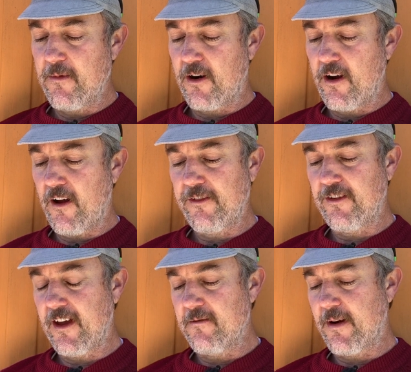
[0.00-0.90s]
are
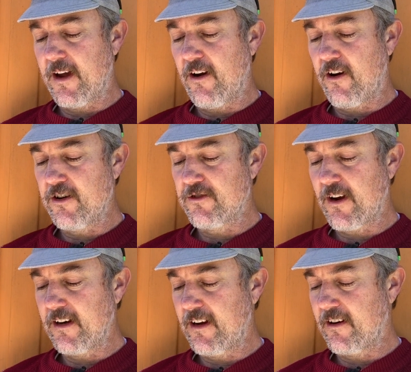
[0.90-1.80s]
offset by harsh
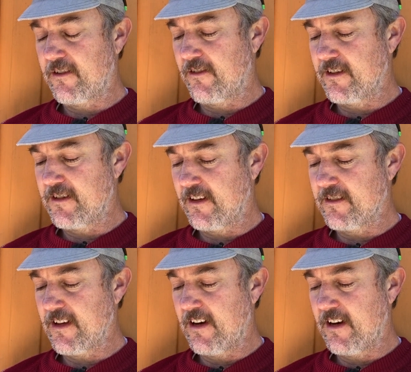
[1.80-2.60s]
ride characteristics